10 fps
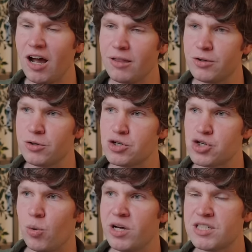other
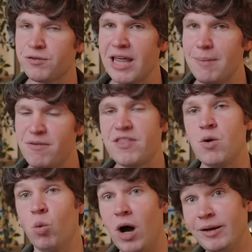choice for them, if they
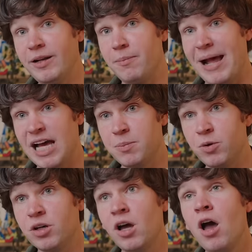wanted a
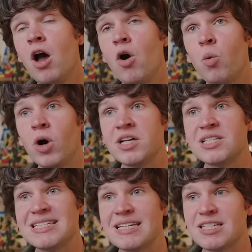MacBook,
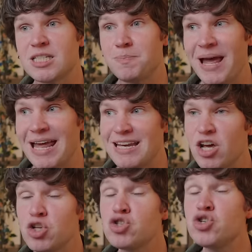was to spend
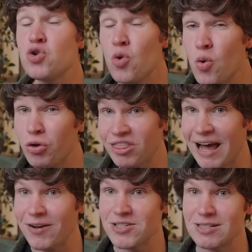
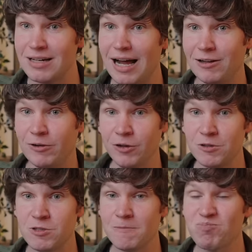
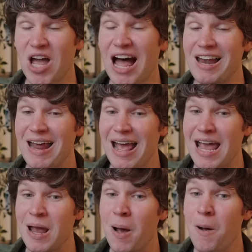$2,000 on
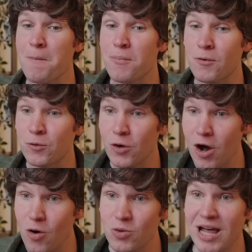a
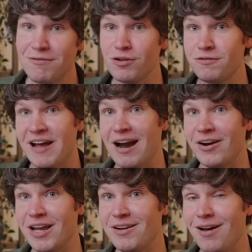pro level
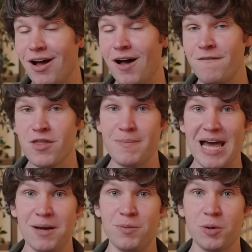variant of the
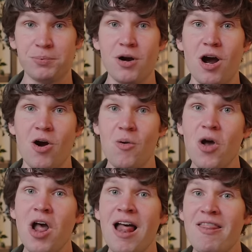MacBook Pro.
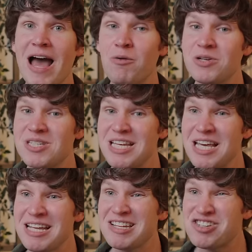That was
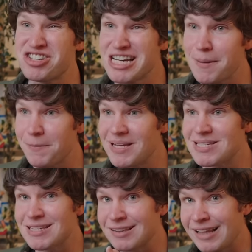the
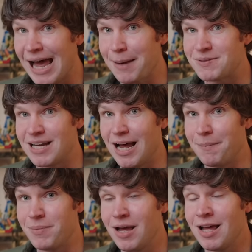cheapest laptop